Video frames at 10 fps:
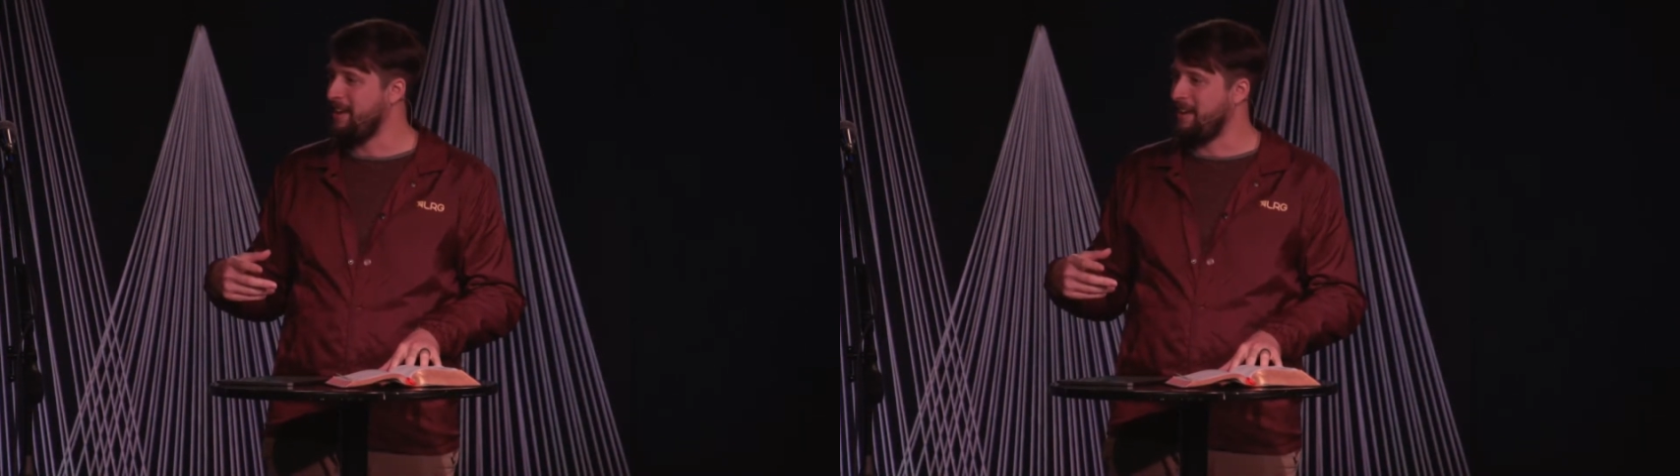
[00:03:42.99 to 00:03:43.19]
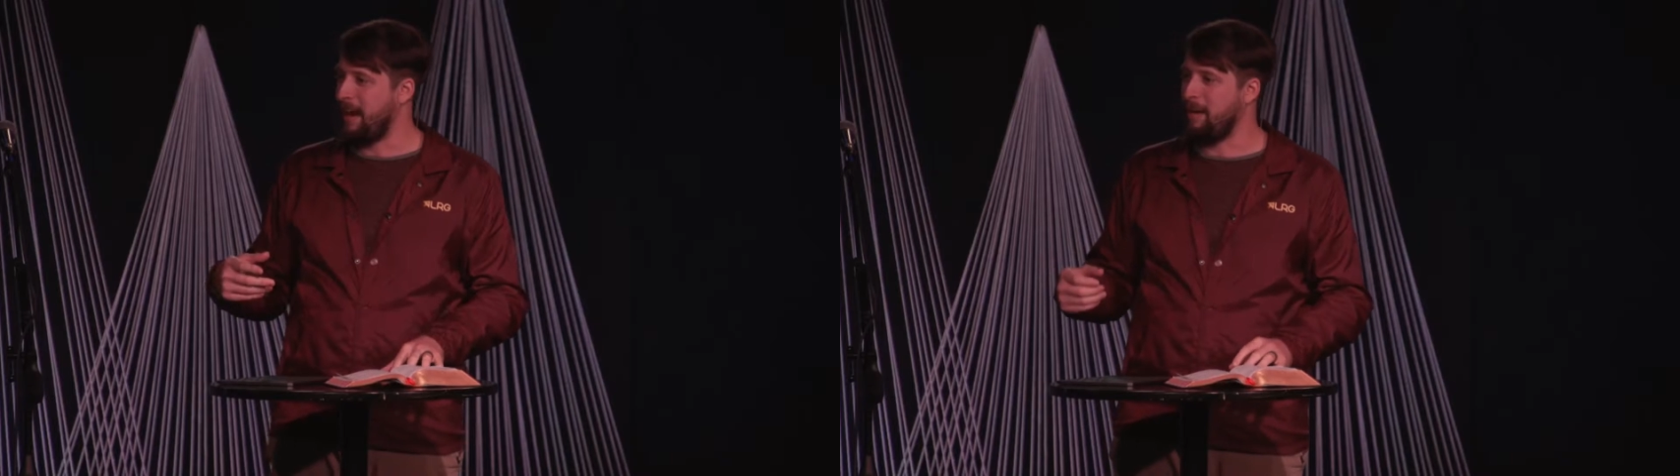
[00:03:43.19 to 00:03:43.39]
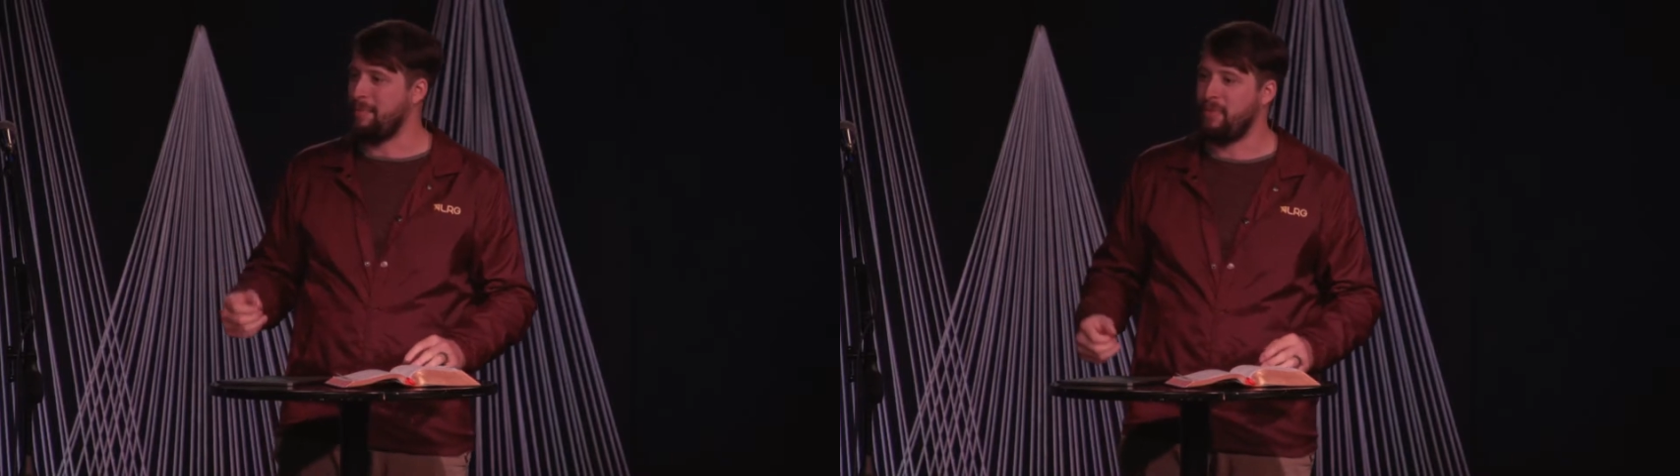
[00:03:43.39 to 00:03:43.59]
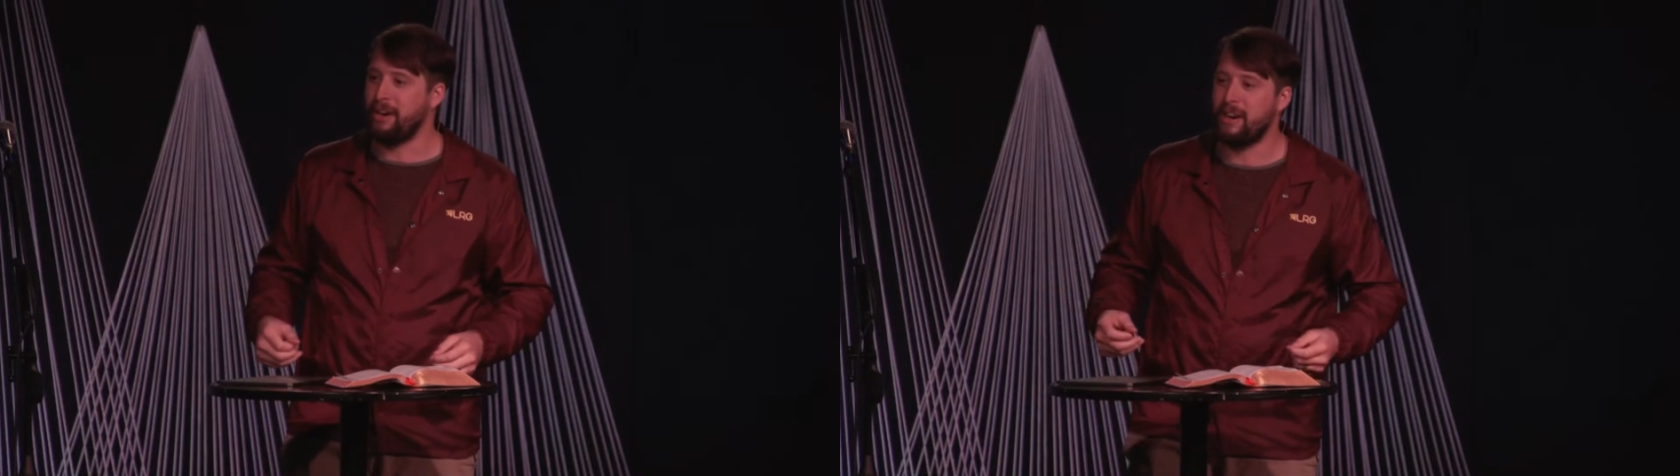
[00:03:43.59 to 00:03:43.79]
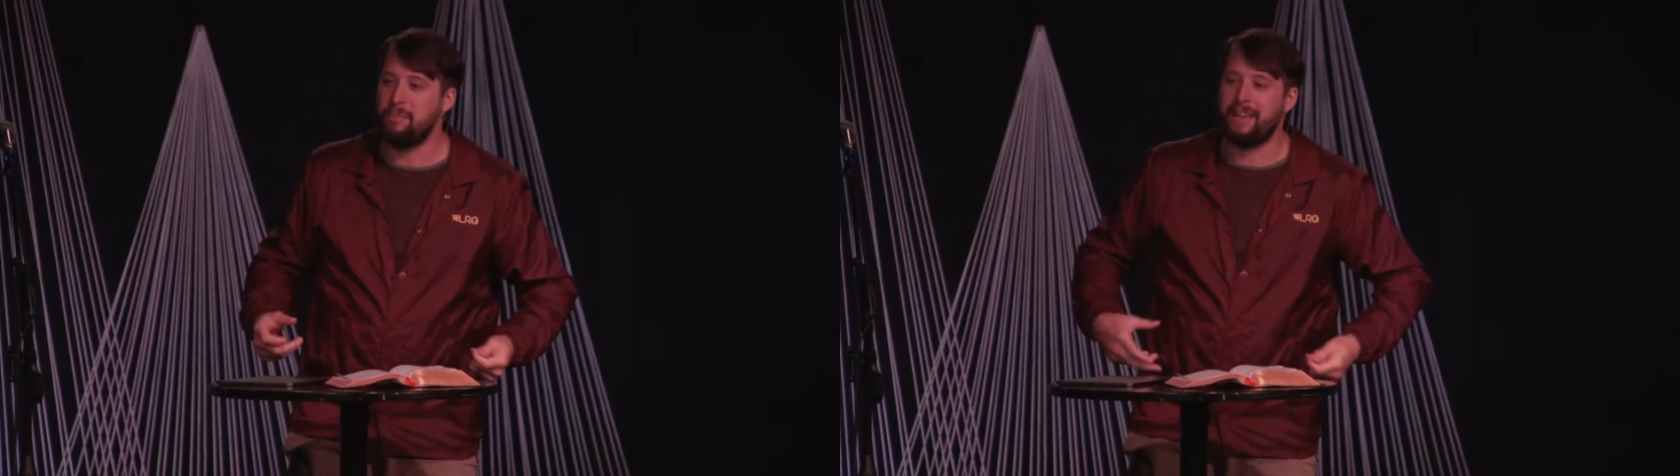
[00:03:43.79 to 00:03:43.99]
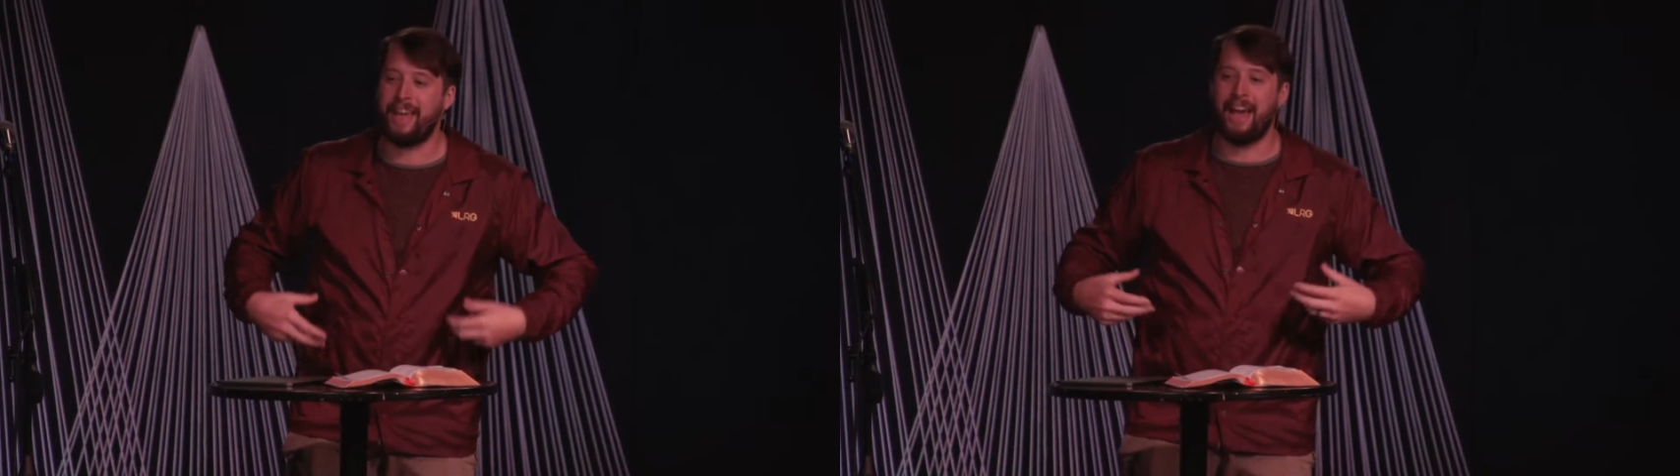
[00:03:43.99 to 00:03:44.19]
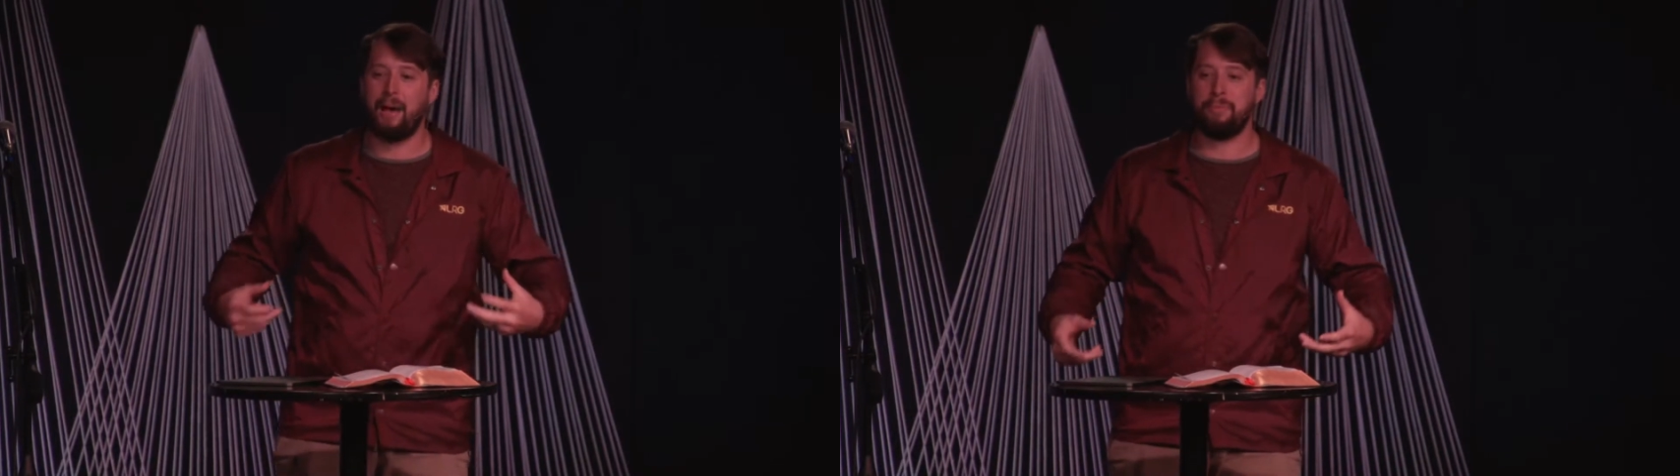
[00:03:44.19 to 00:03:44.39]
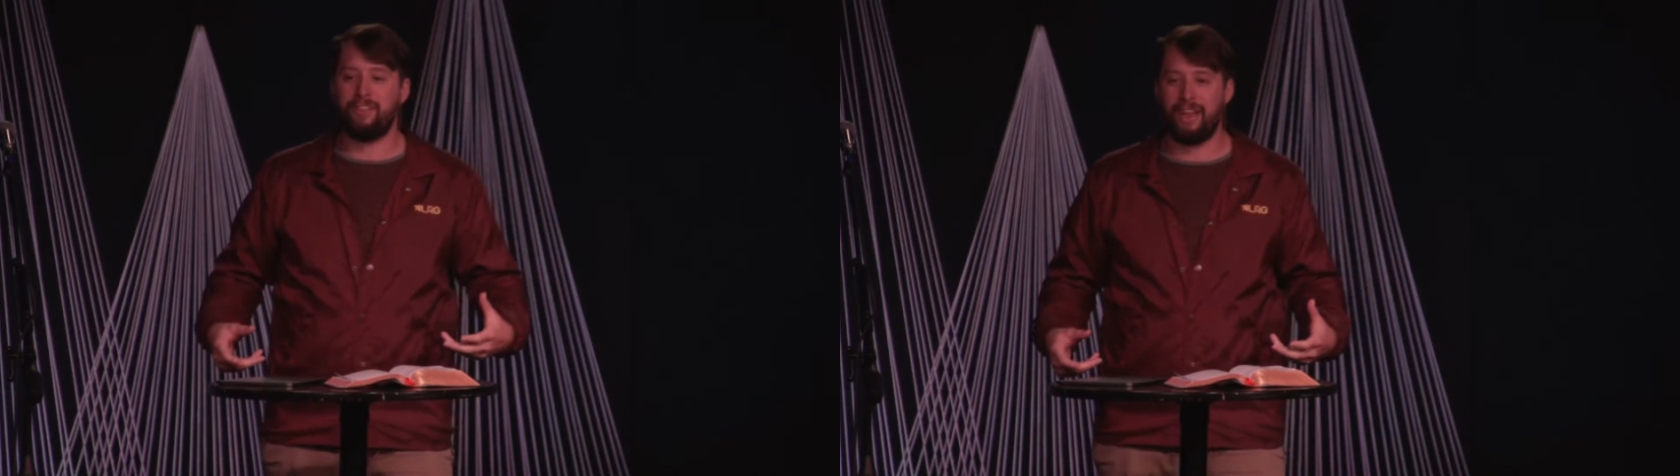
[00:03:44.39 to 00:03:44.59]
They're going to be
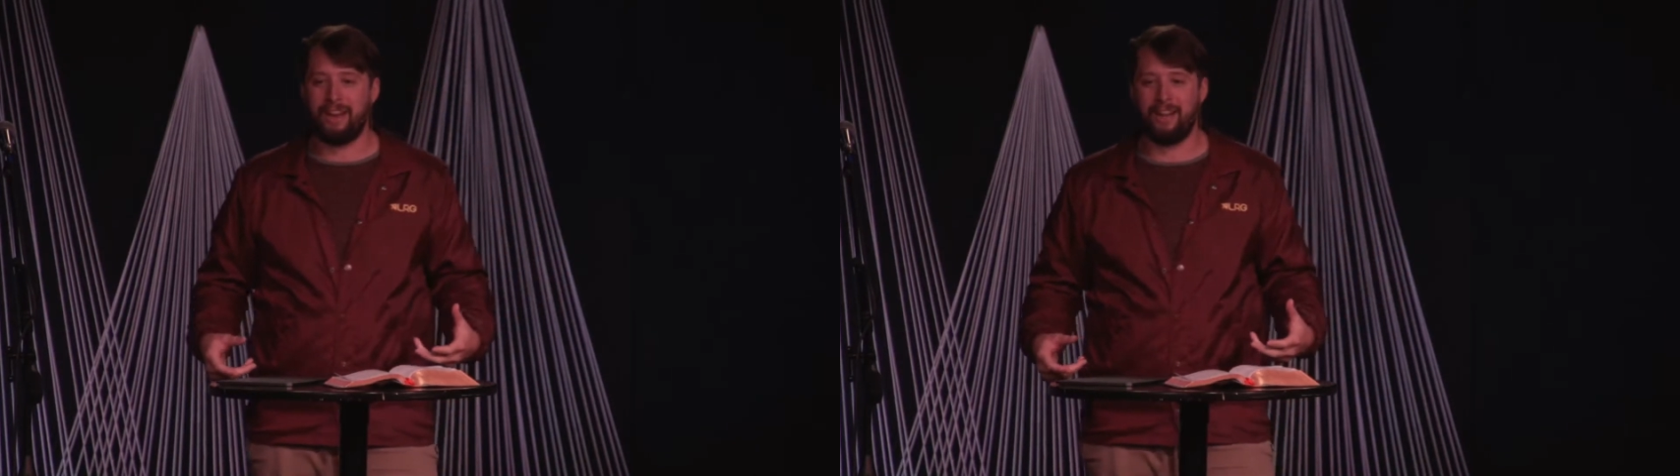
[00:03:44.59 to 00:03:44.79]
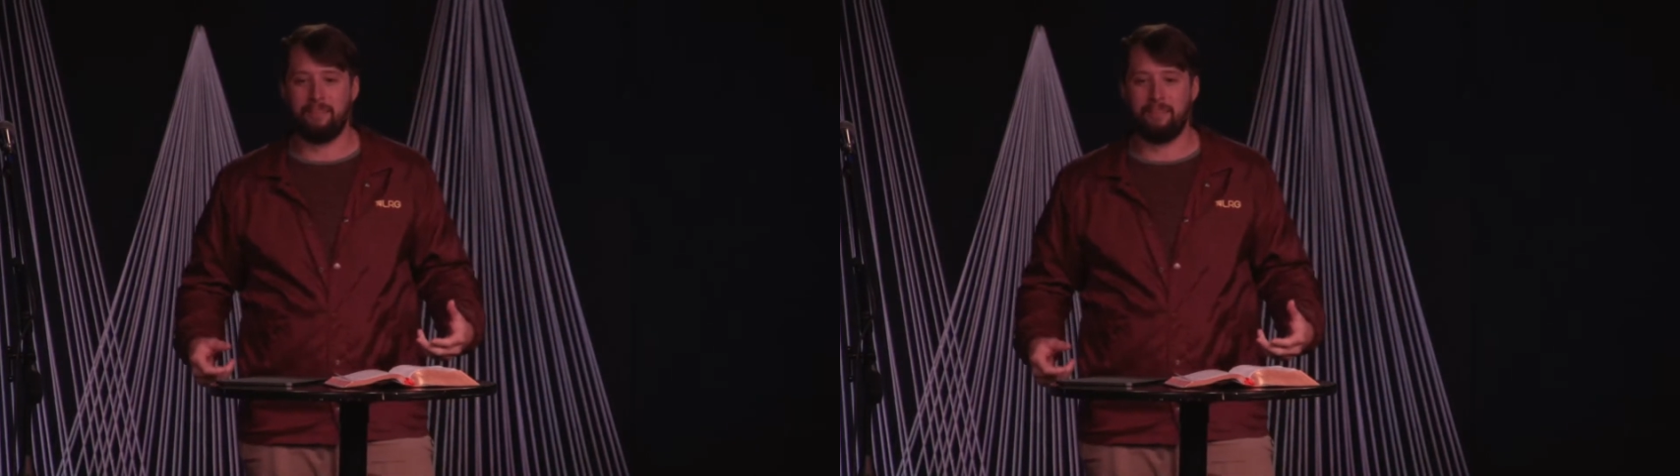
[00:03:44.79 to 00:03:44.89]
captivated